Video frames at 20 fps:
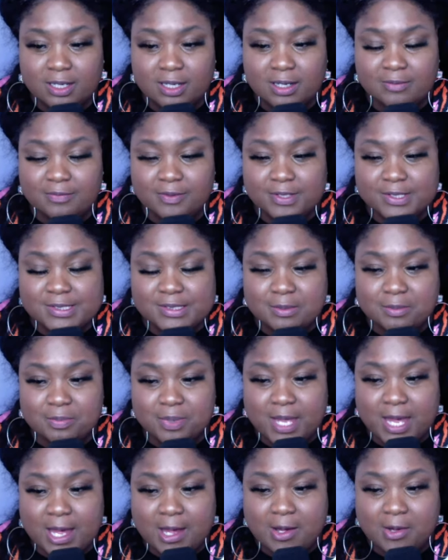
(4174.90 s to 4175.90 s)
I feel some
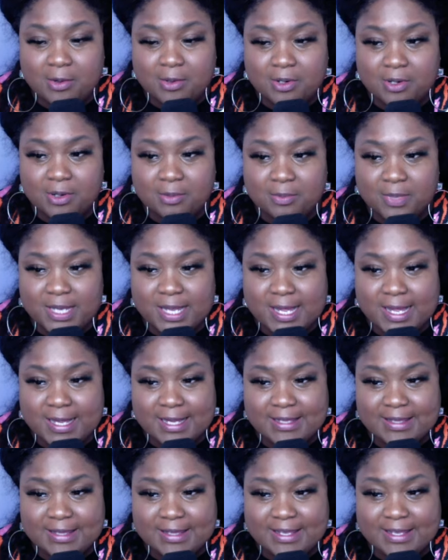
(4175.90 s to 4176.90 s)
power
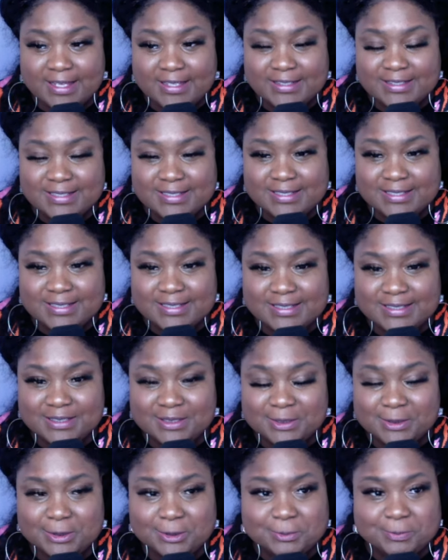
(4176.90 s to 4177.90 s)
behind that.
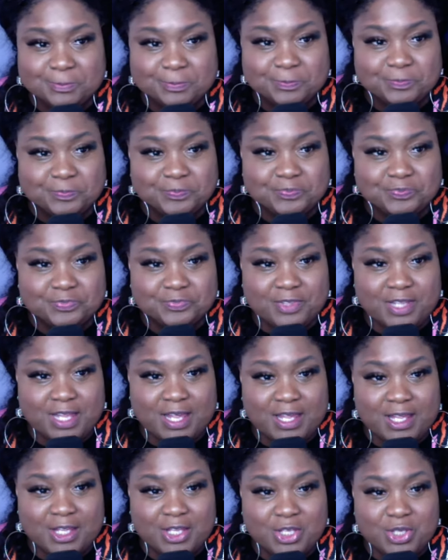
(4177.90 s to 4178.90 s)

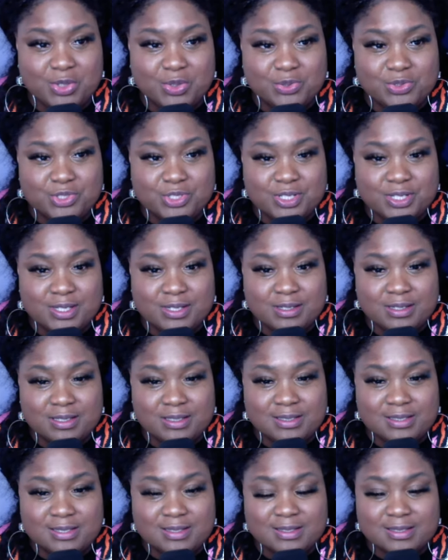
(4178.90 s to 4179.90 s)
Thank you,
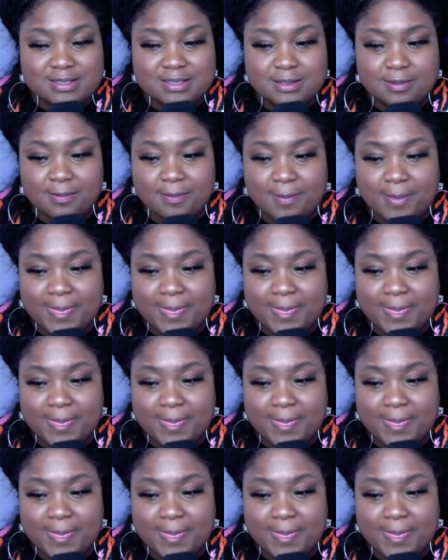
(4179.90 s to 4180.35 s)
Jesus.